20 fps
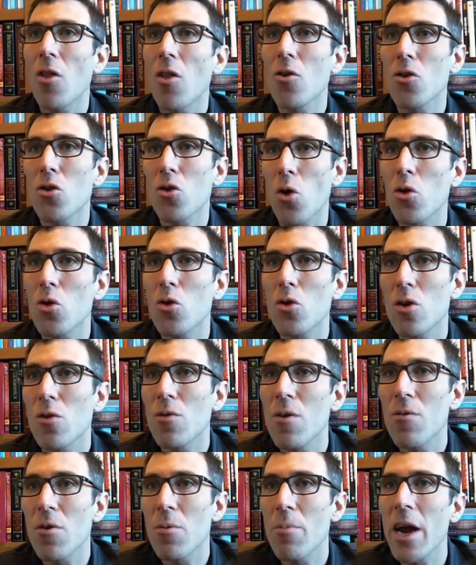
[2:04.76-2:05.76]
other sources
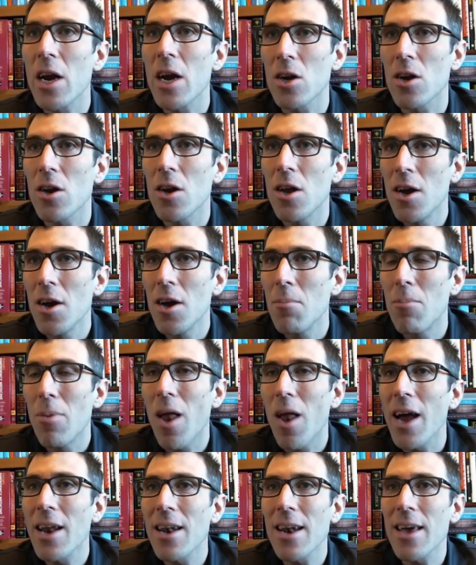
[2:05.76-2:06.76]
of information
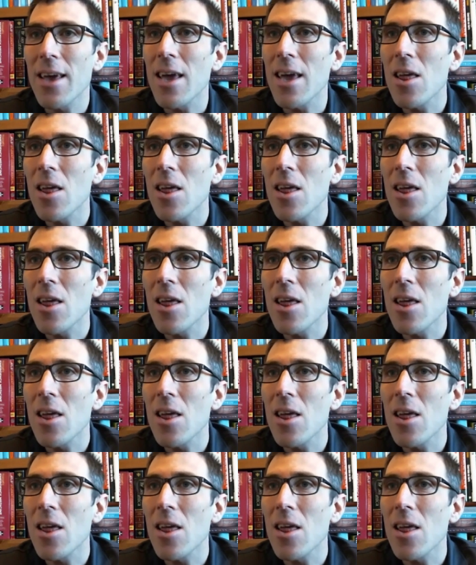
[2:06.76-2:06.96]
blindly